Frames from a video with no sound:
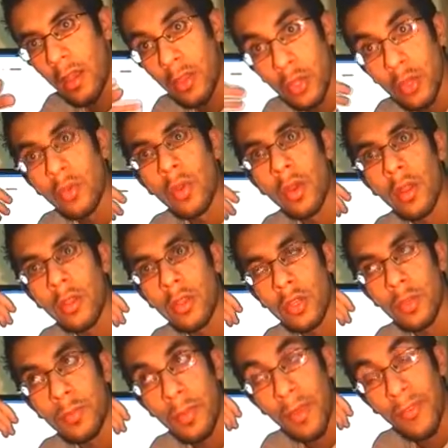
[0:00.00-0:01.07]

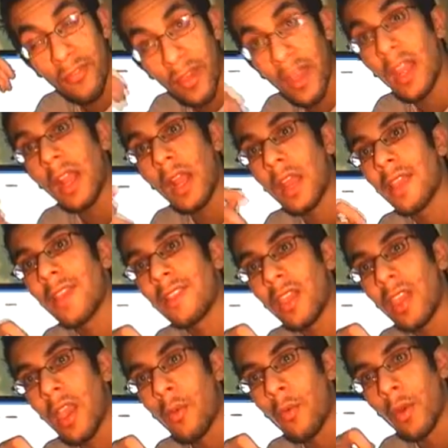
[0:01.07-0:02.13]
You'd be very lucky to
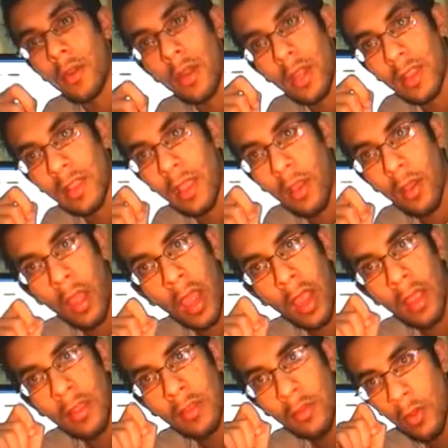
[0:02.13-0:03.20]
get one right now.
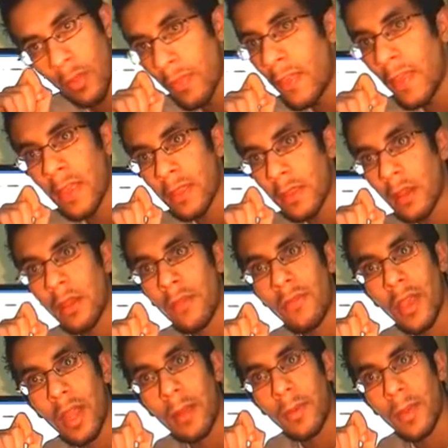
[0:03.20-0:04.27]
I don't think they're
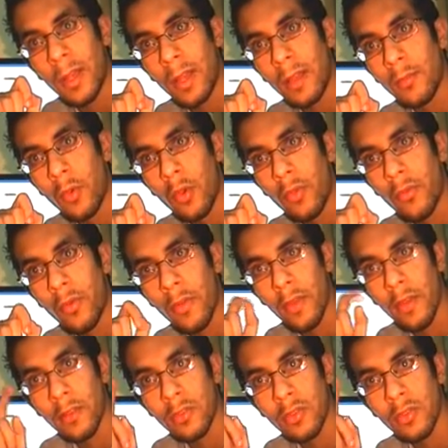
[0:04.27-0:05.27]
available anymore for the